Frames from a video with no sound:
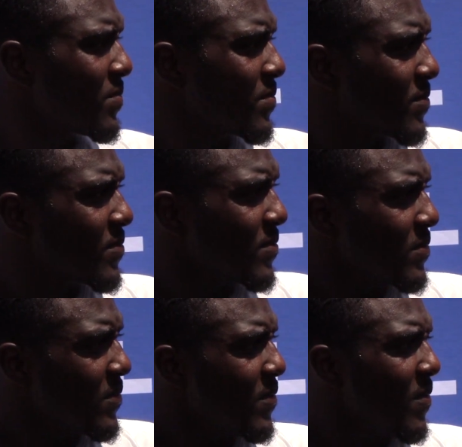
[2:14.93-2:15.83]
have you have
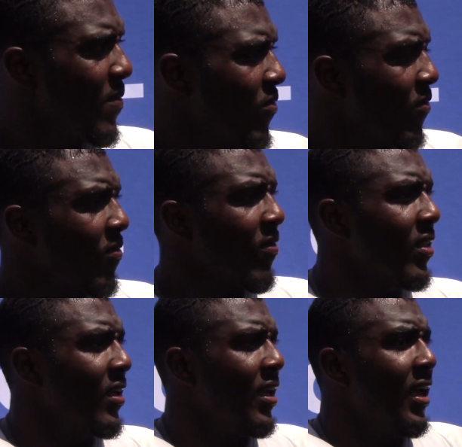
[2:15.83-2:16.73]
you changed at all since the
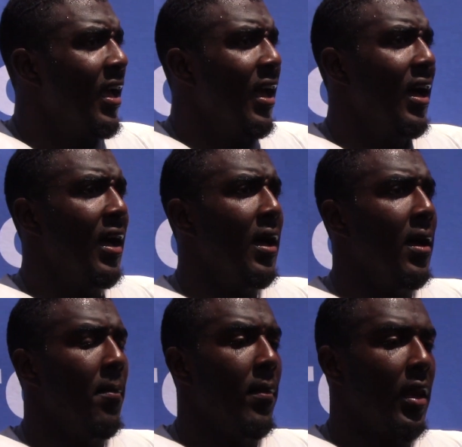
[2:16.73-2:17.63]
spring?
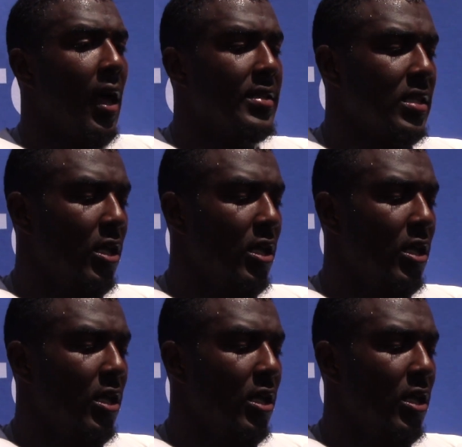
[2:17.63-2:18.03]
Um, lost a